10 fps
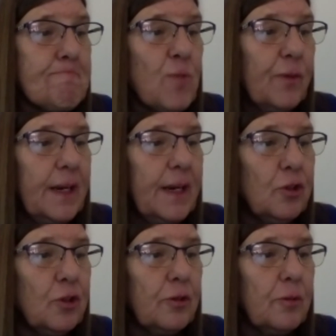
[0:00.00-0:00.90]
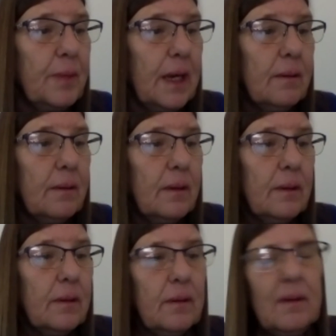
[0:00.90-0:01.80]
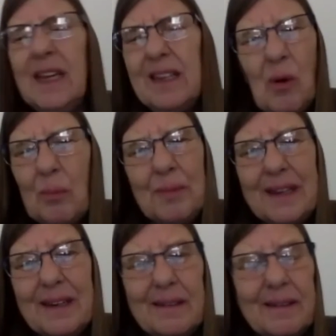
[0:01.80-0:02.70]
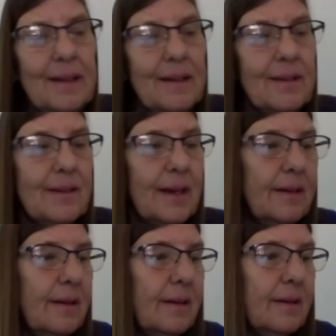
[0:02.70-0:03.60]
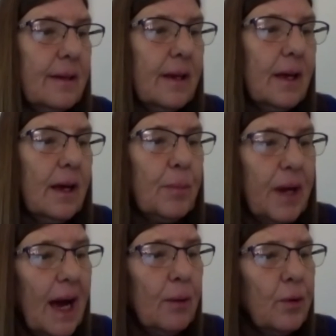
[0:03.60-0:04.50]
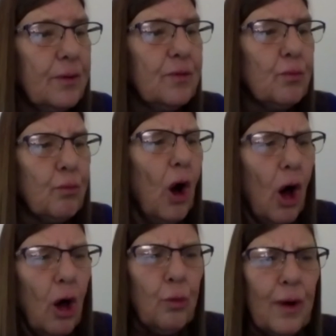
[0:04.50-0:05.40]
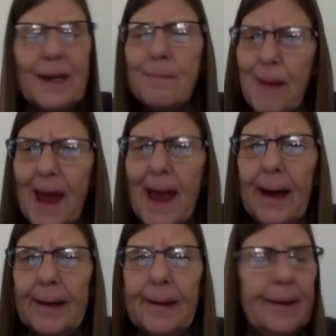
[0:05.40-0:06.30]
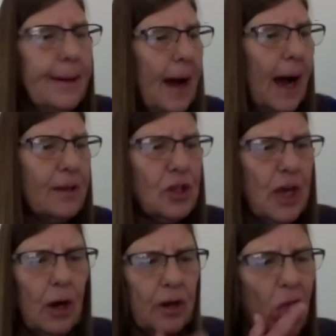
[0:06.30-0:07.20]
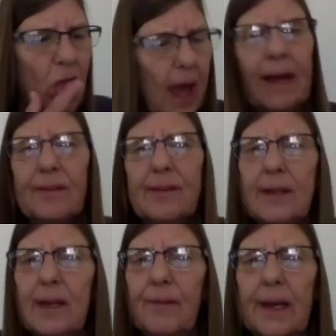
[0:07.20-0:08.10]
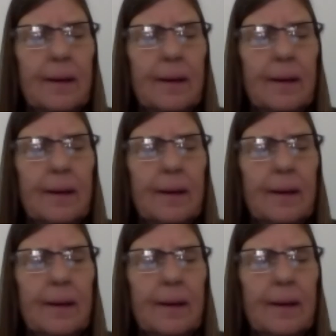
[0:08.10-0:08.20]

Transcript: Then he turned to me. "He don't mean it," he said. But I was already mad. I shouted at Stevie.